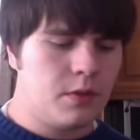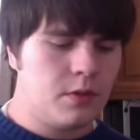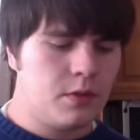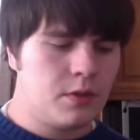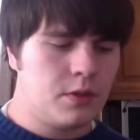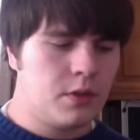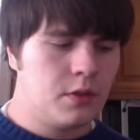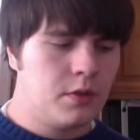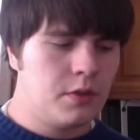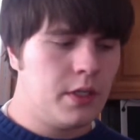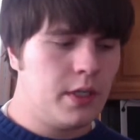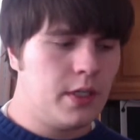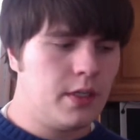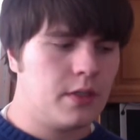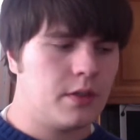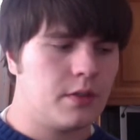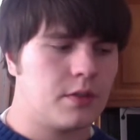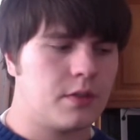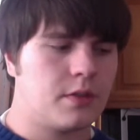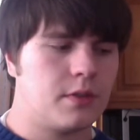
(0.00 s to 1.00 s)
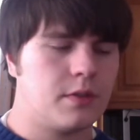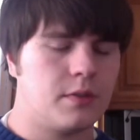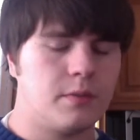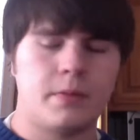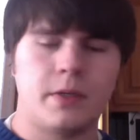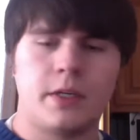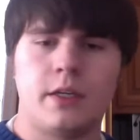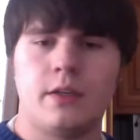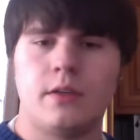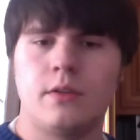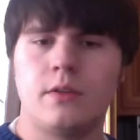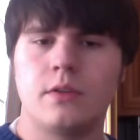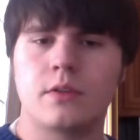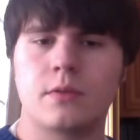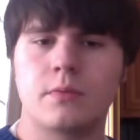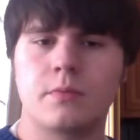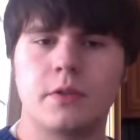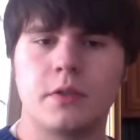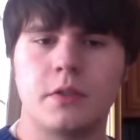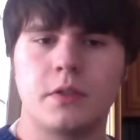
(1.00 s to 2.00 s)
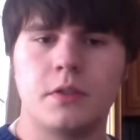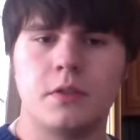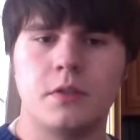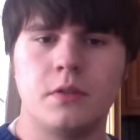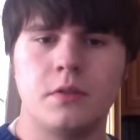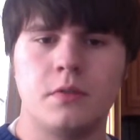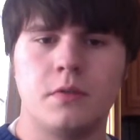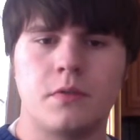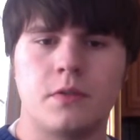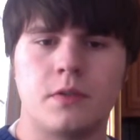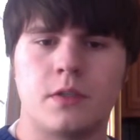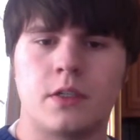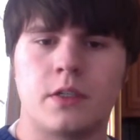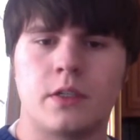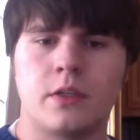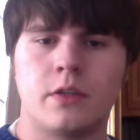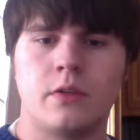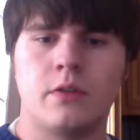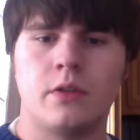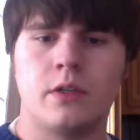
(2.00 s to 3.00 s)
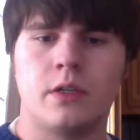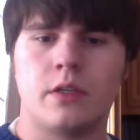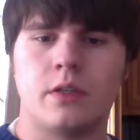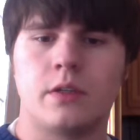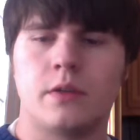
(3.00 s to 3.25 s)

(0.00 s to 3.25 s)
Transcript: so yeah, so Pad looks pretty good for now.